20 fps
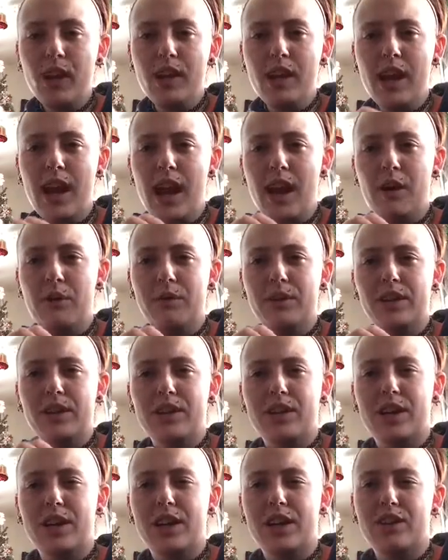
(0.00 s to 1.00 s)
Now with the
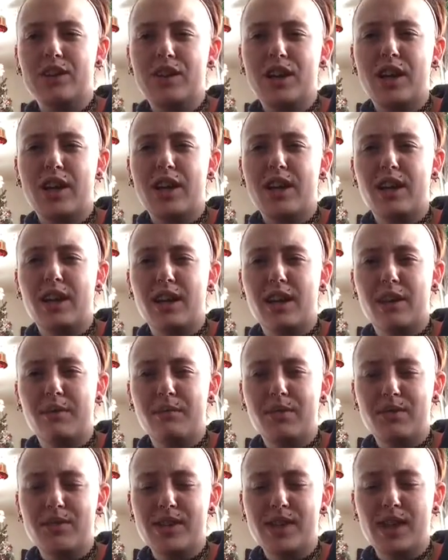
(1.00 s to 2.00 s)
target training that
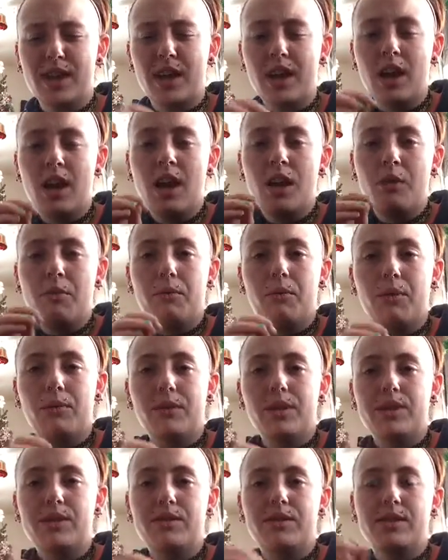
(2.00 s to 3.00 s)
I'm using, what
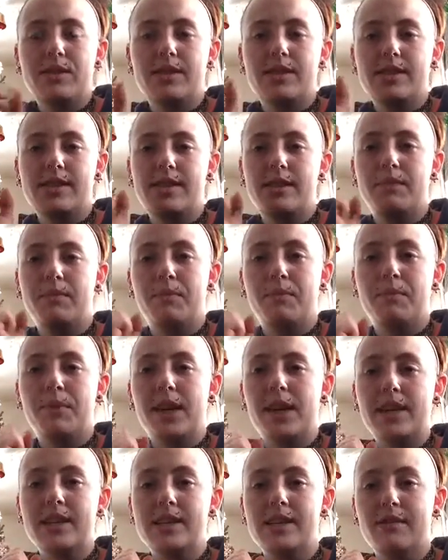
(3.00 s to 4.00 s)
we do is the
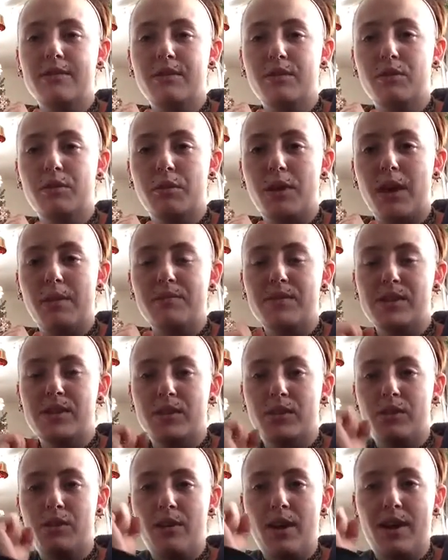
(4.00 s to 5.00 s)
base of your whip.
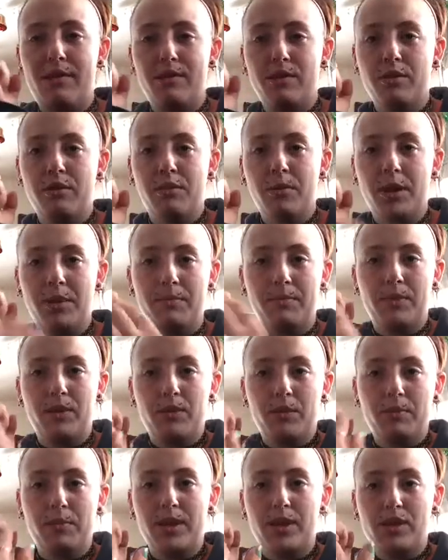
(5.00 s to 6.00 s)
So you have your whip,
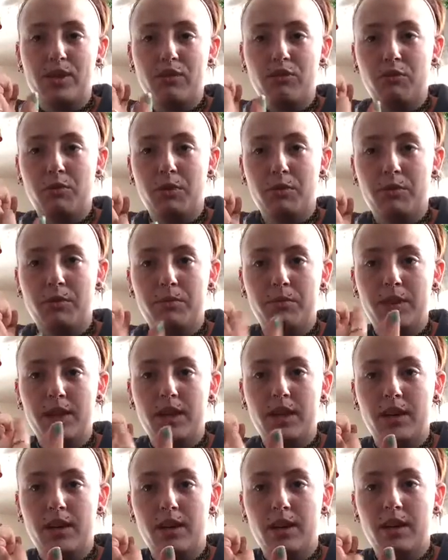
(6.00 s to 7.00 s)
the base of your whip would be
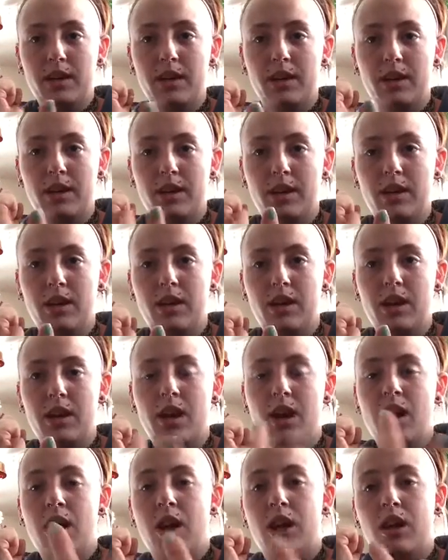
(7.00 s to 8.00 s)
here.
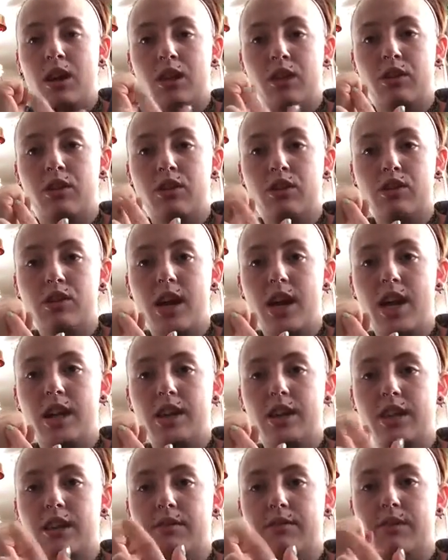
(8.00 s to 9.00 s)
You're trying
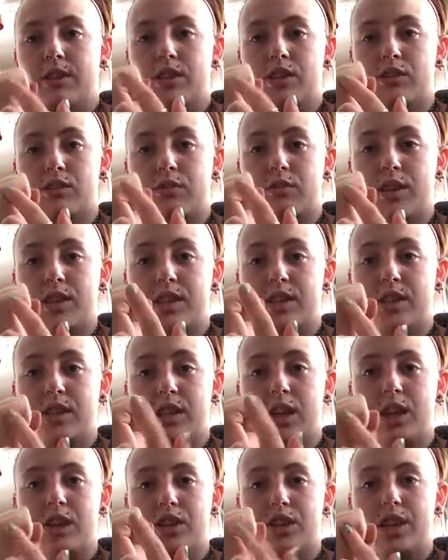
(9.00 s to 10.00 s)
to convince your horse to
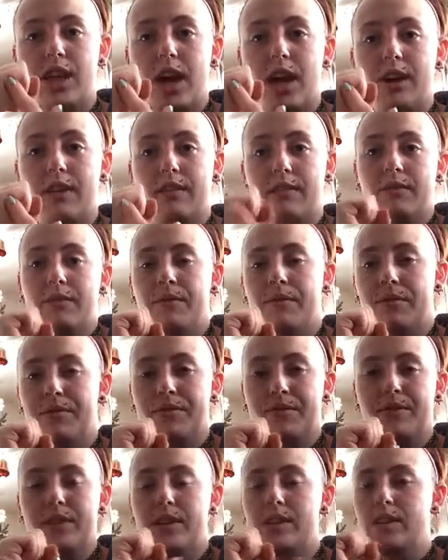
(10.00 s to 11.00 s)
touch that.
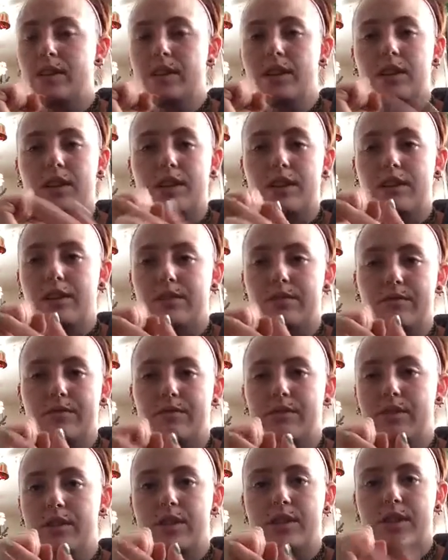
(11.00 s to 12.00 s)
That's all they need to do.
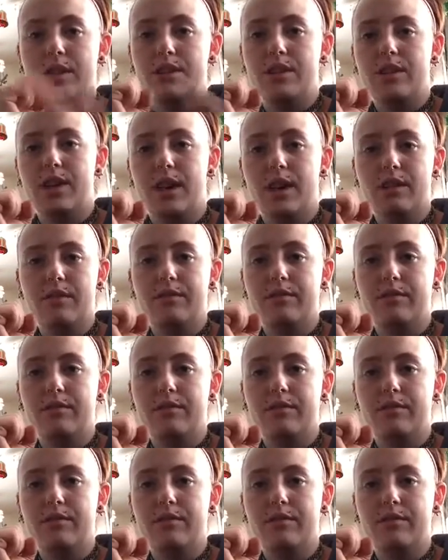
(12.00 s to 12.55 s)
Just touch that.